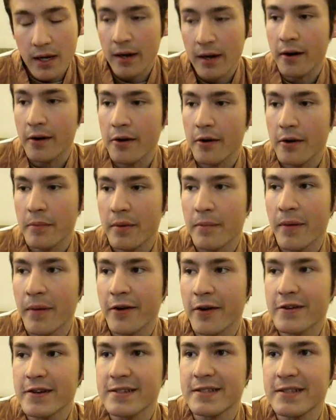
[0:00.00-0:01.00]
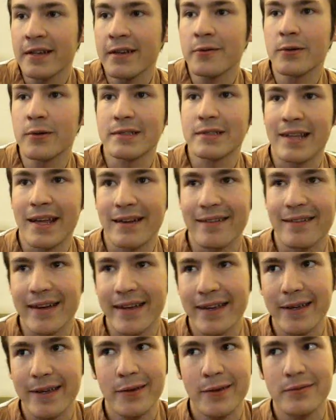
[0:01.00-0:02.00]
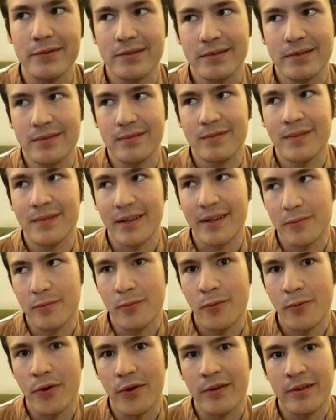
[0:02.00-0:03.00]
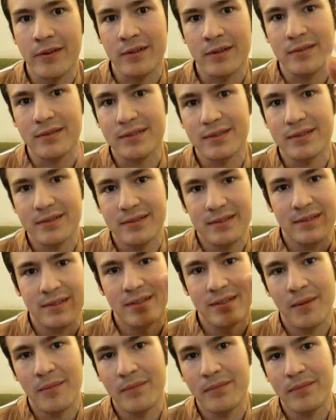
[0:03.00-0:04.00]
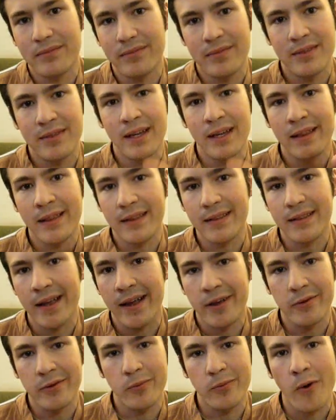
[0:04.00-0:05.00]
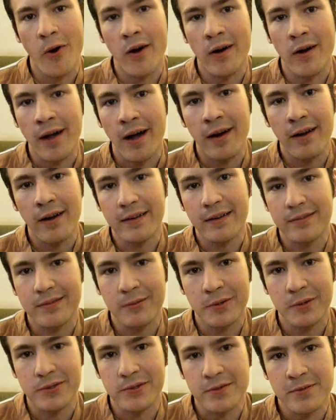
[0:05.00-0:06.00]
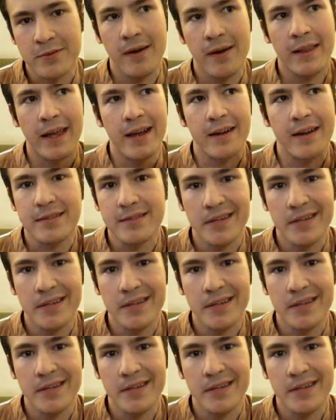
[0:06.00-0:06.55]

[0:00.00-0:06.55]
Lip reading: I don't know, but my reasoning was that like it was like water or something that they couldn't walk on, which was why they had